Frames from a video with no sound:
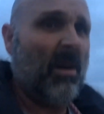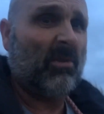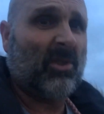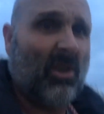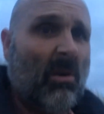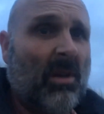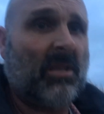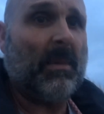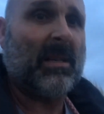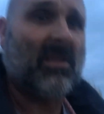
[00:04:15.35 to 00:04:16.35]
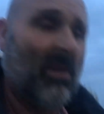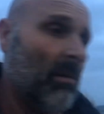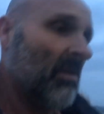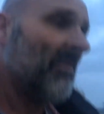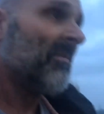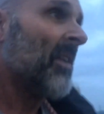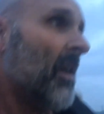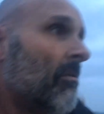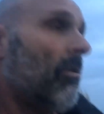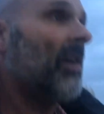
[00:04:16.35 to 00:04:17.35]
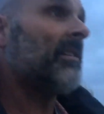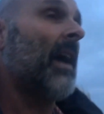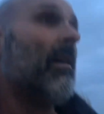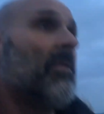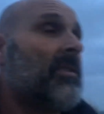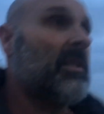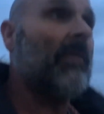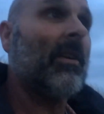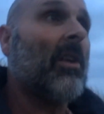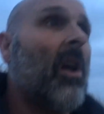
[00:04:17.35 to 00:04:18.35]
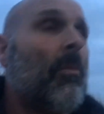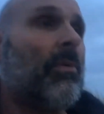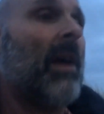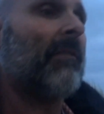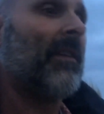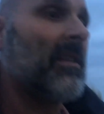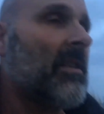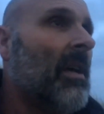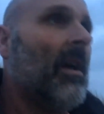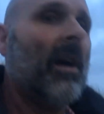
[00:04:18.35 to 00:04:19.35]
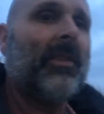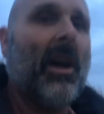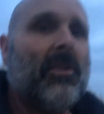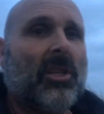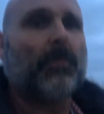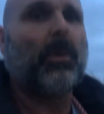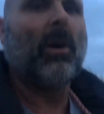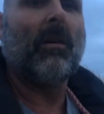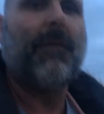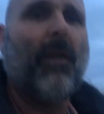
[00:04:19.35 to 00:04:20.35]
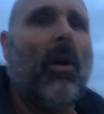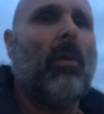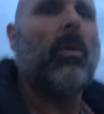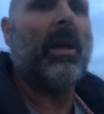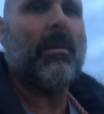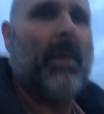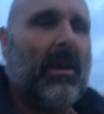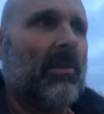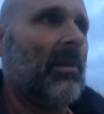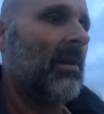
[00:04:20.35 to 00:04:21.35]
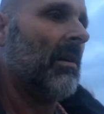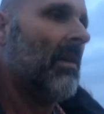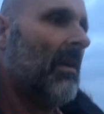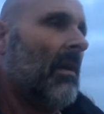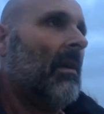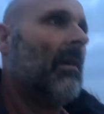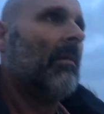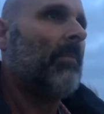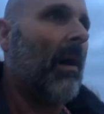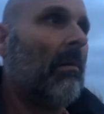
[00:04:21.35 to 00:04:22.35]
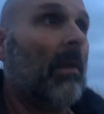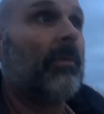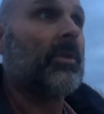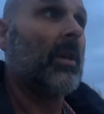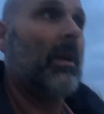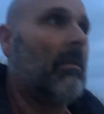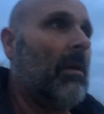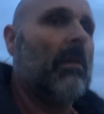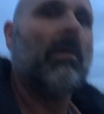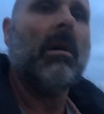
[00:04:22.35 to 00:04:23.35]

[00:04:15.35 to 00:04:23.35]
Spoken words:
Old school is the best school. Write down 7 o'clock breakfast, and don't just put 4 Weetabix or bowl of cereal.